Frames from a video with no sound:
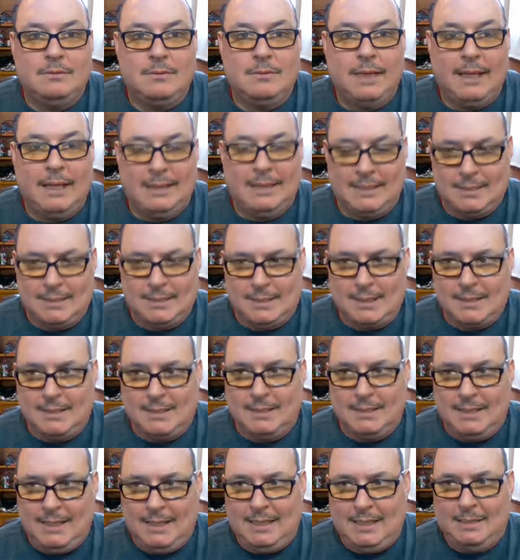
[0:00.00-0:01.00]
And this
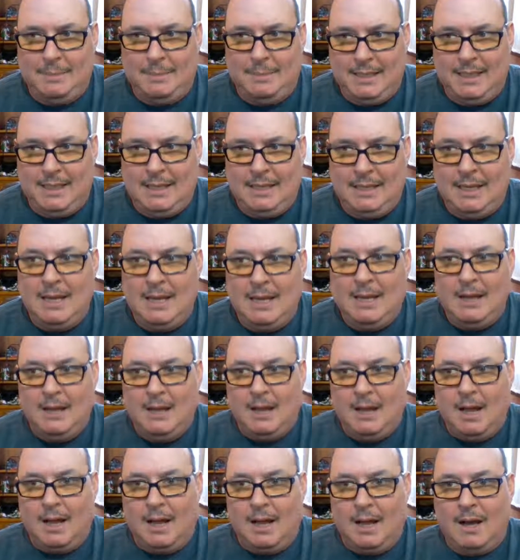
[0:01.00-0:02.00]
doesn't need to be
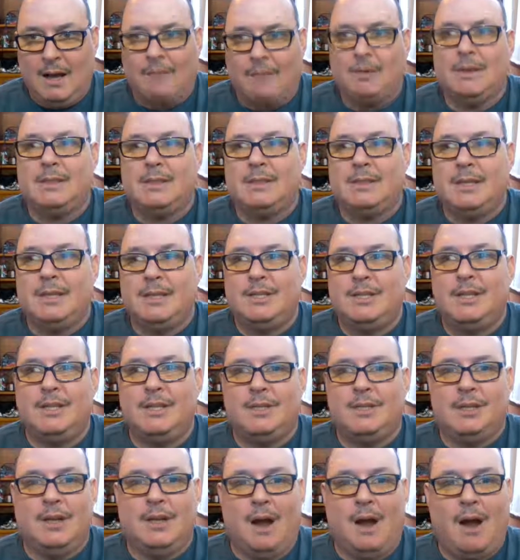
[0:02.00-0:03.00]
a governance
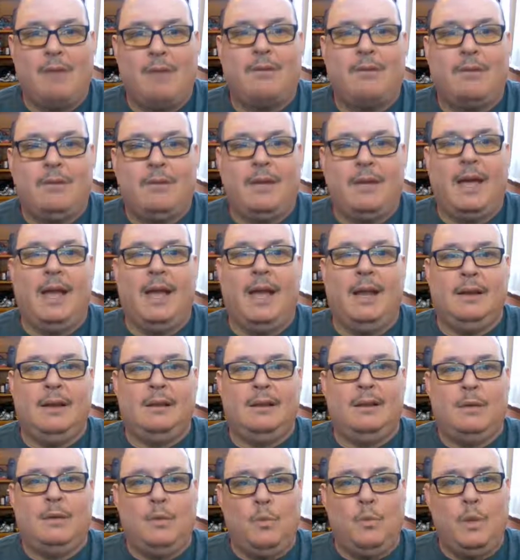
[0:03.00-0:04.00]
decision other than